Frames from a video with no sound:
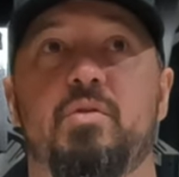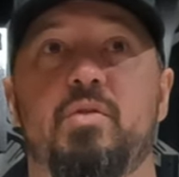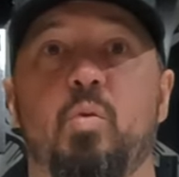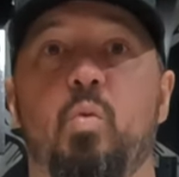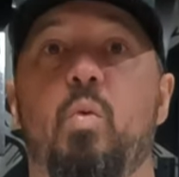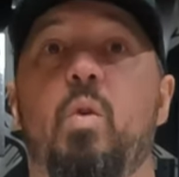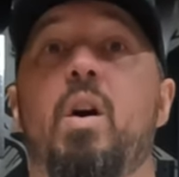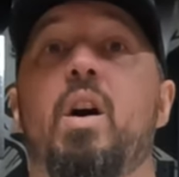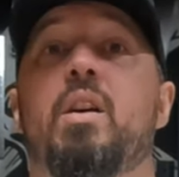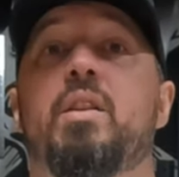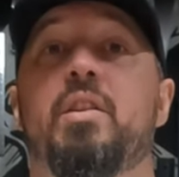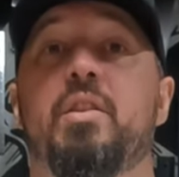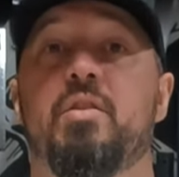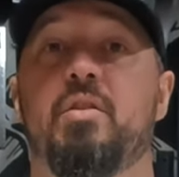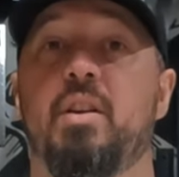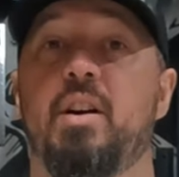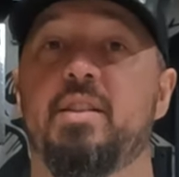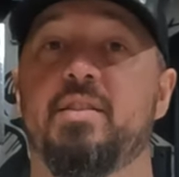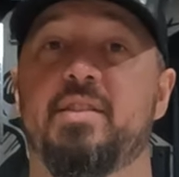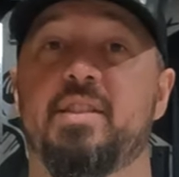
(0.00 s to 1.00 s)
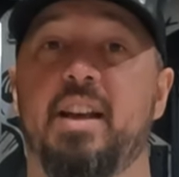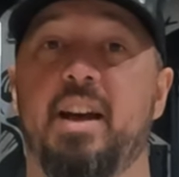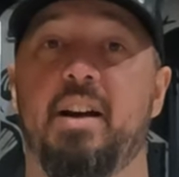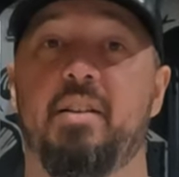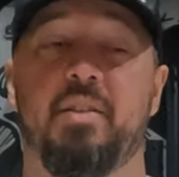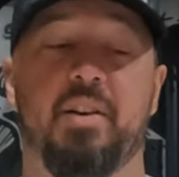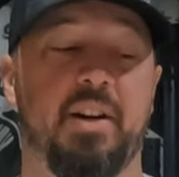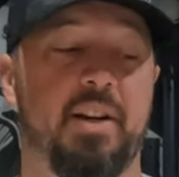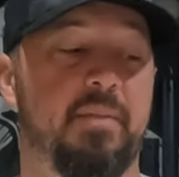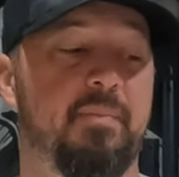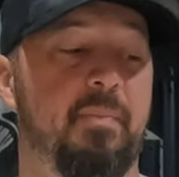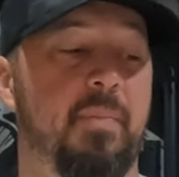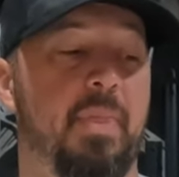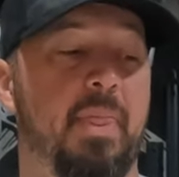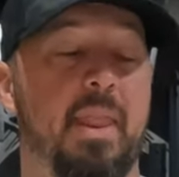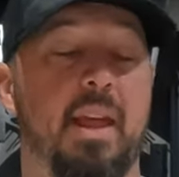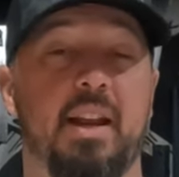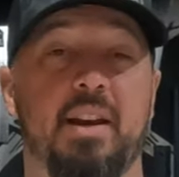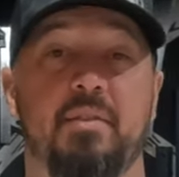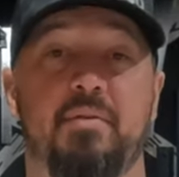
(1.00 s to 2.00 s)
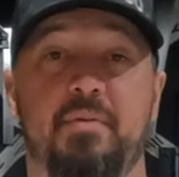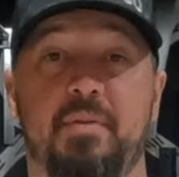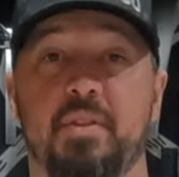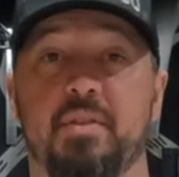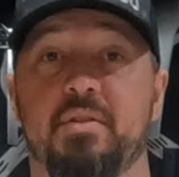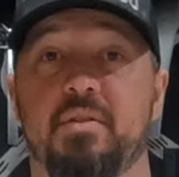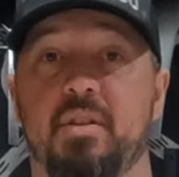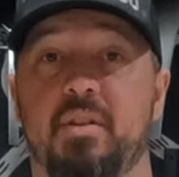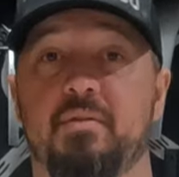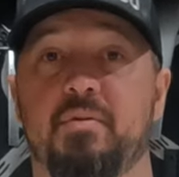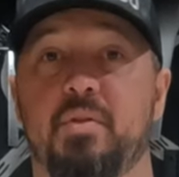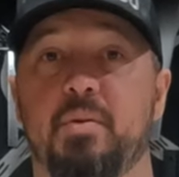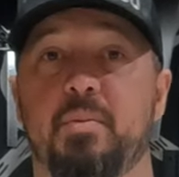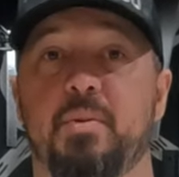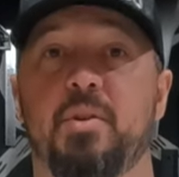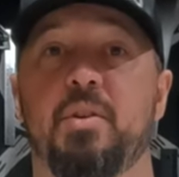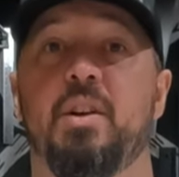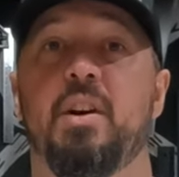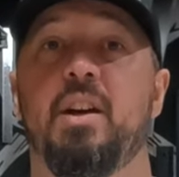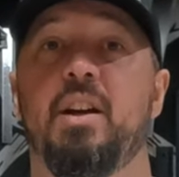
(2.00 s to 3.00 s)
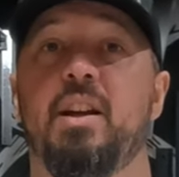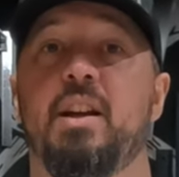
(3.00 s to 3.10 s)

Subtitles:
walk across that, right? And to feel comfortable.